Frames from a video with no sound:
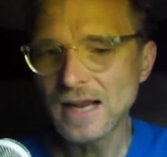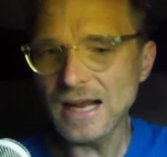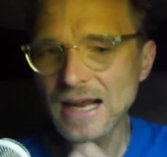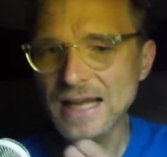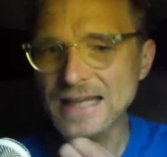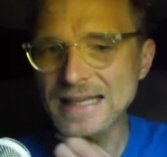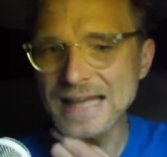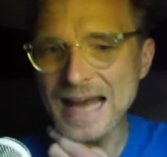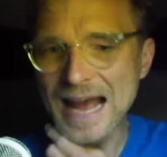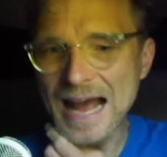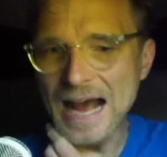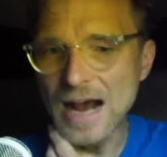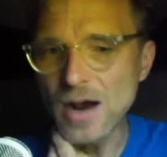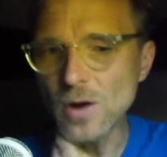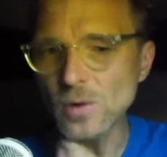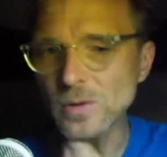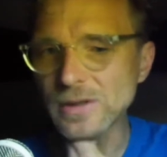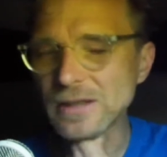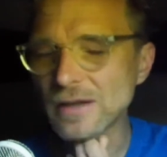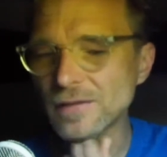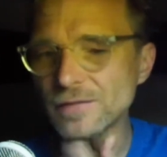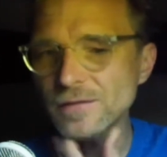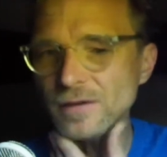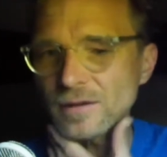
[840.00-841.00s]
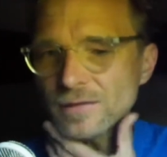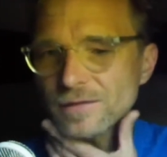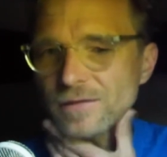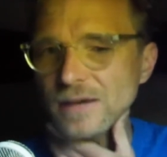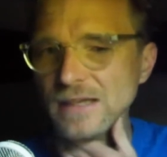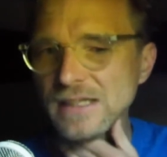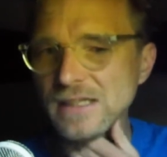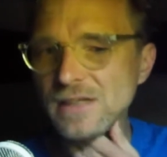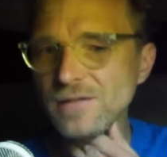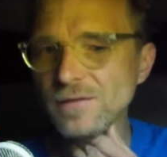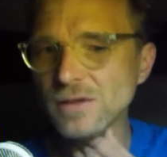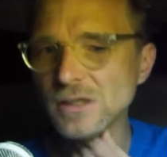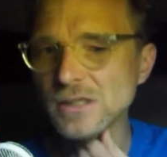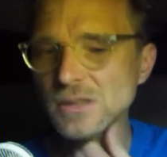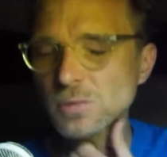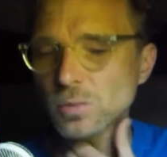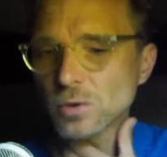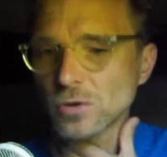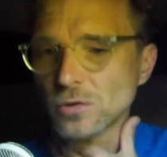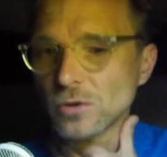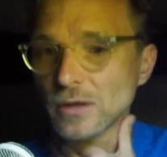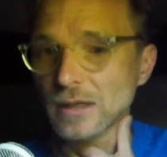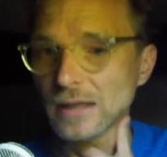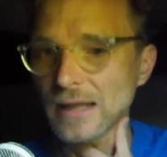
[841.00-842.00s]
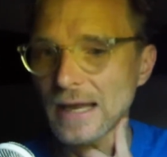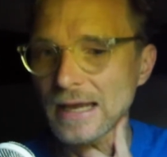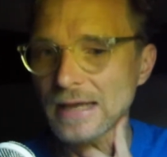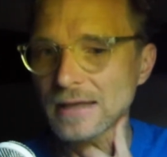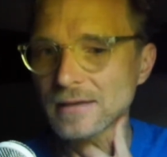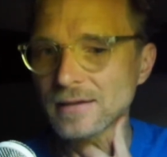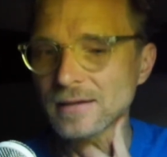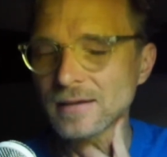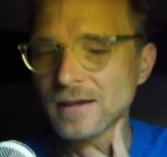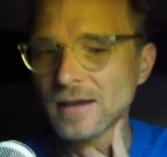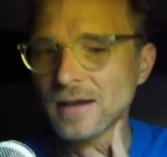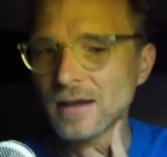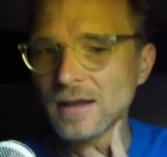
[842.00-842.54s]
and how different festivals would relate.